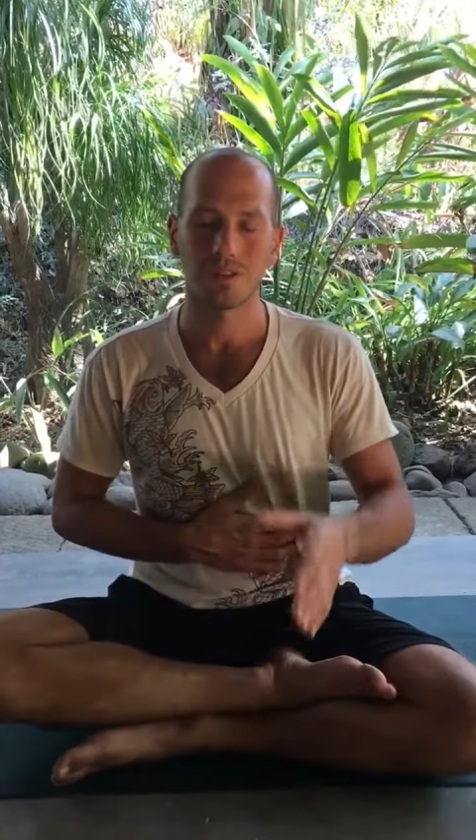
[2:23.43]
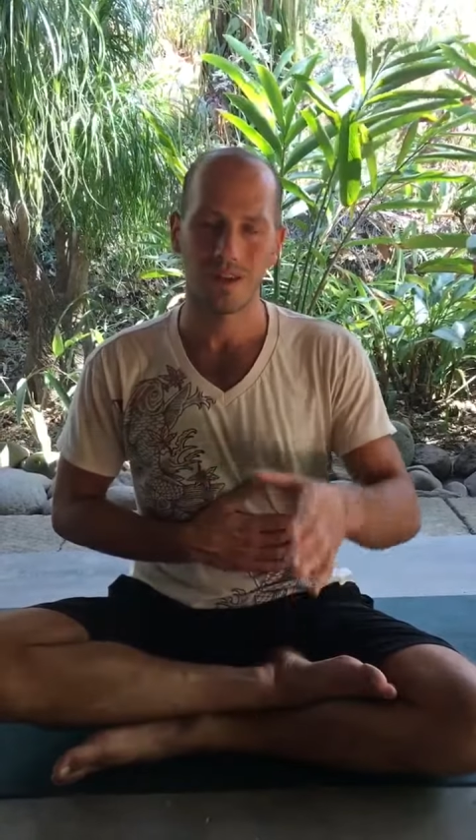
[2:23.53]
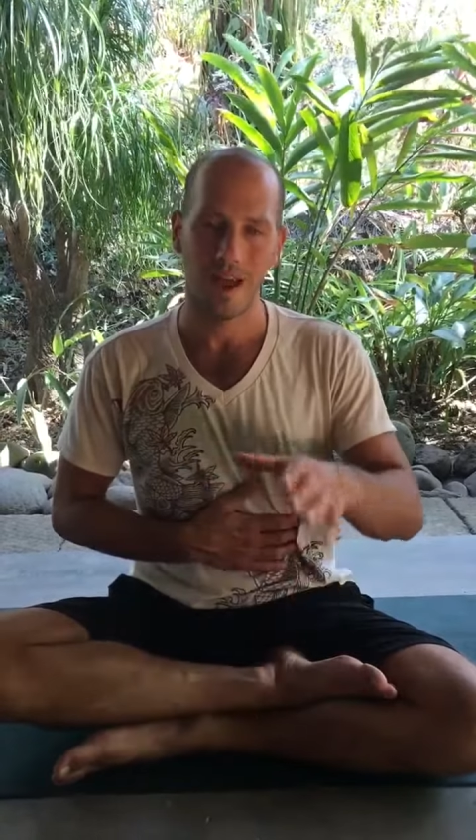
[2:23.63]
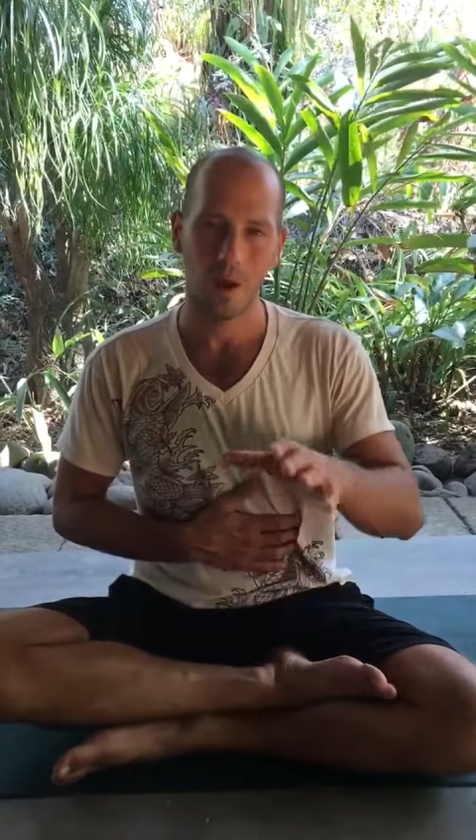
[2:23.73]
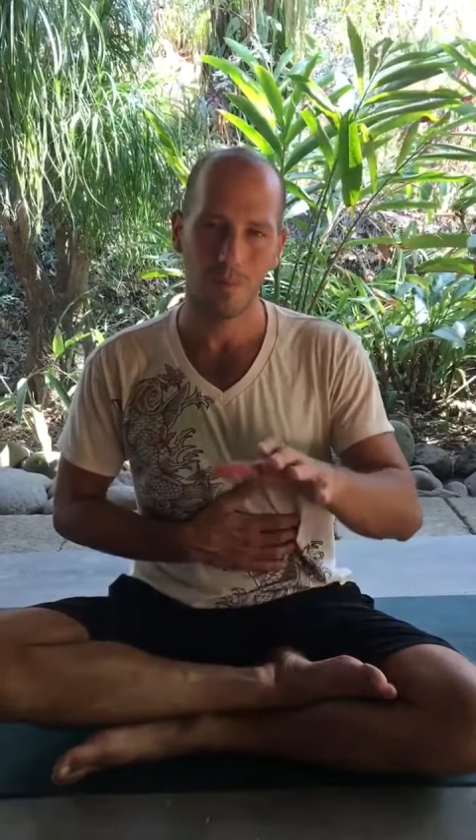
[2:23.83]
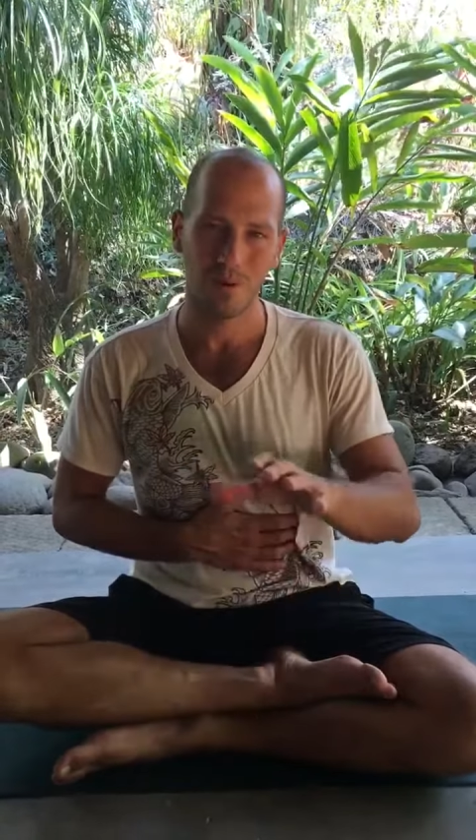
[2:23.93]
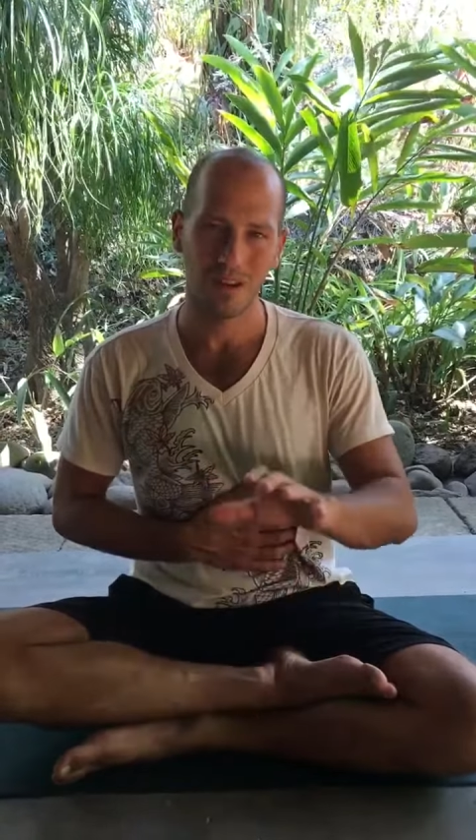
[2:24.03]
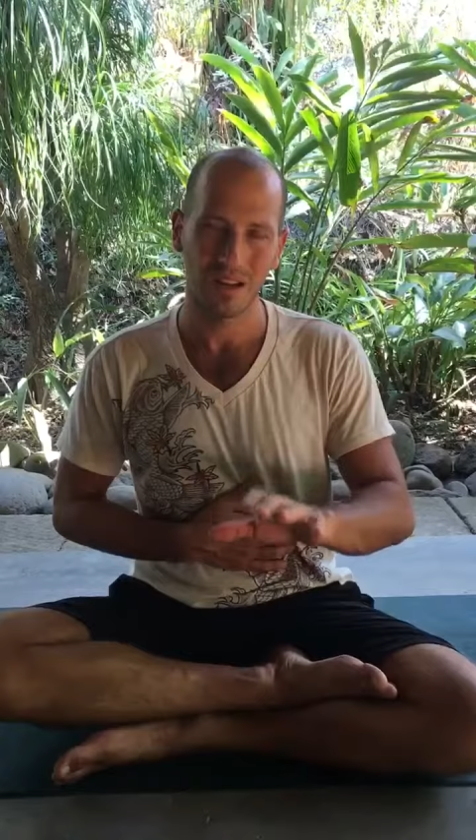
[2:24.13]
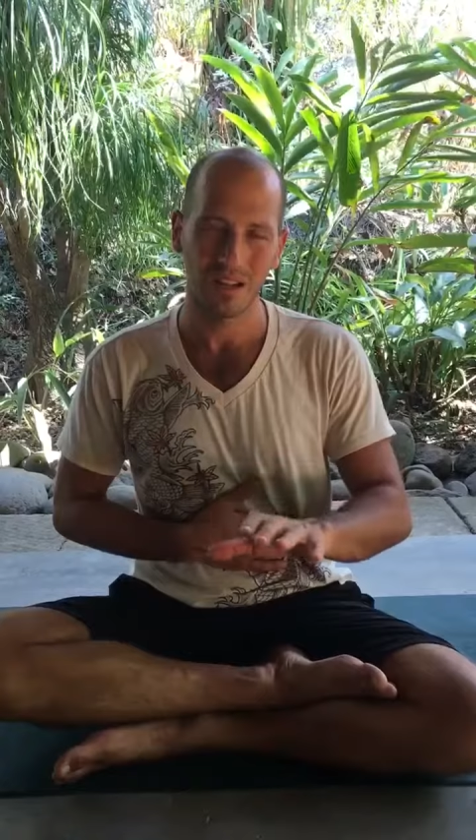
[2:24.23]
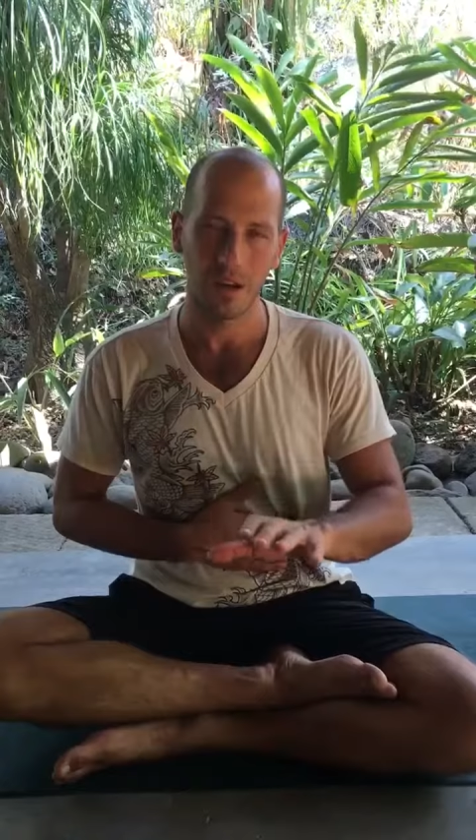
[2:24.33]
and it's gonna help
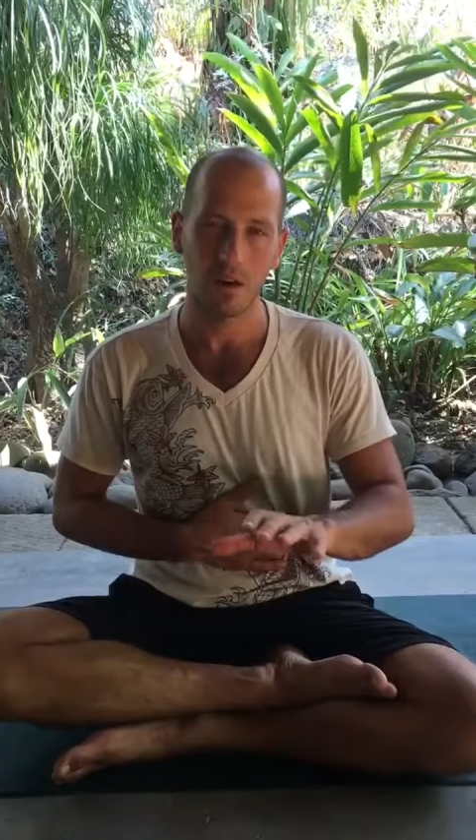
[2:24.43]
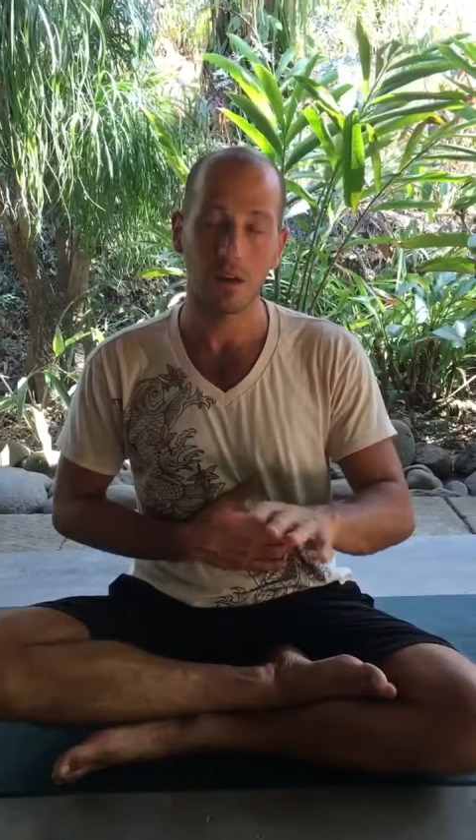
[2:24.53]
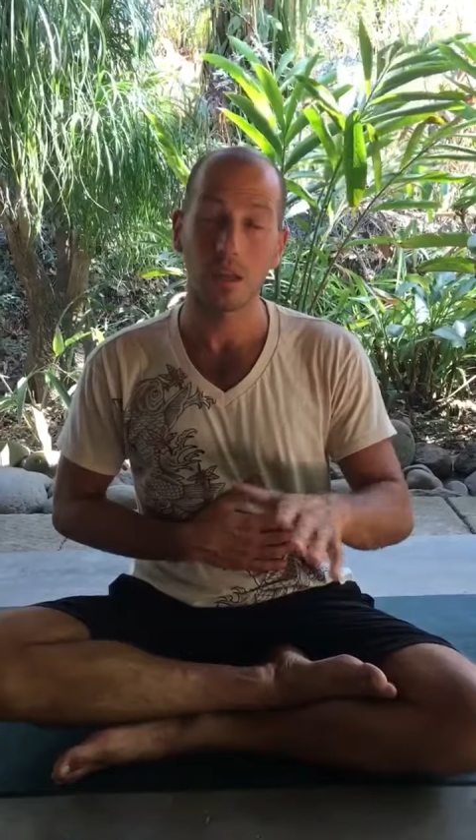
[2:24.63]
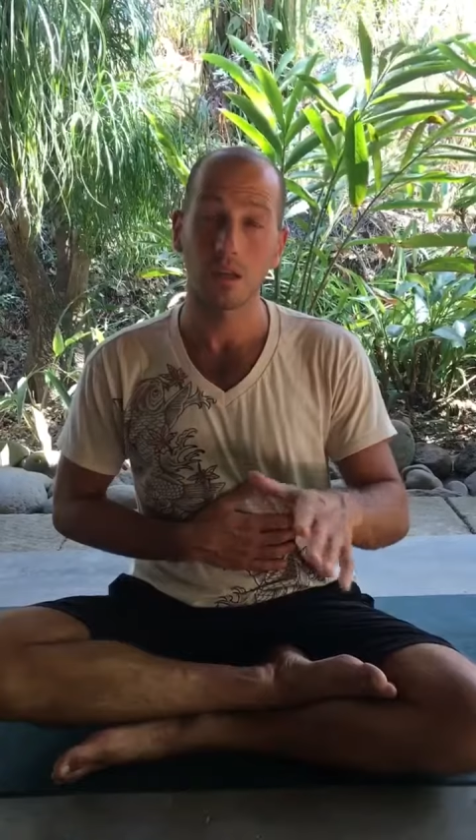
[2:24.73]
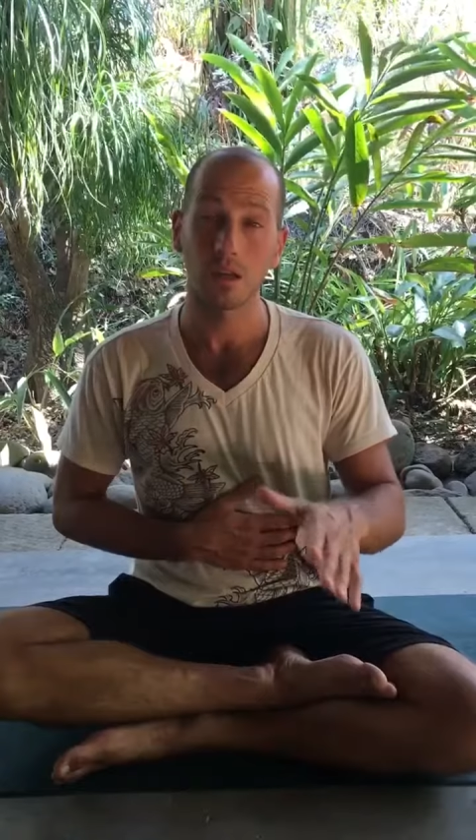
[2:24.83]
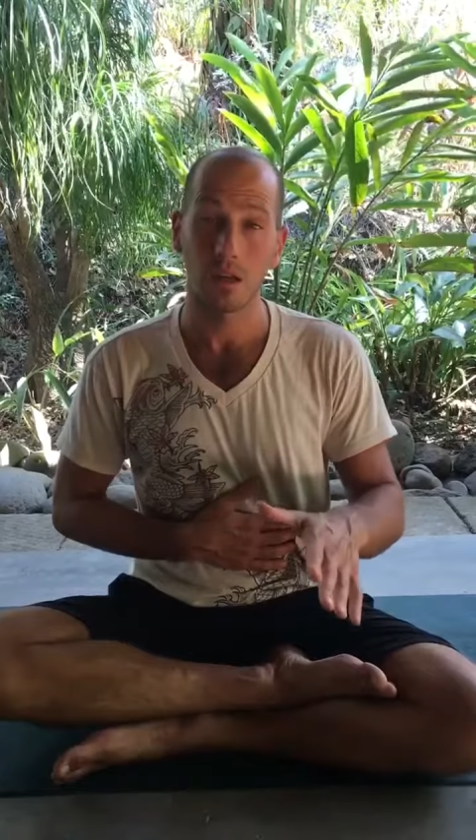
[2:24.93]
bring clarity and